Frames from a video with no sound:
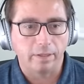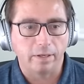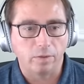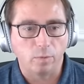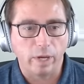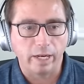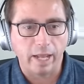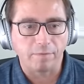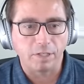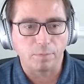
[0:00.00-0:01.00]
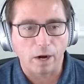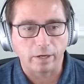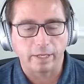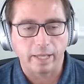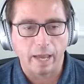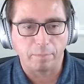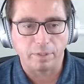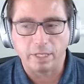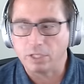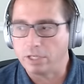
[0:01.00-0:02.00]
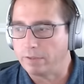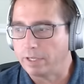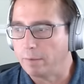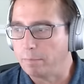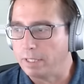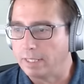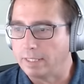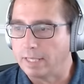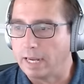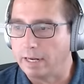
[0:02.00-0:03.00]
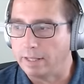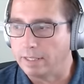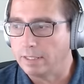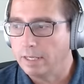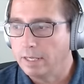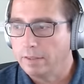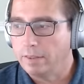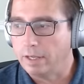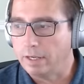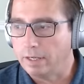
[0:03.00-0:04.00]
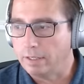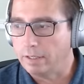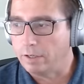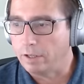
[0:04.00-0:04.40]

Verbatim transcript: The the weighted average market capitalization of the companies inside of this. The you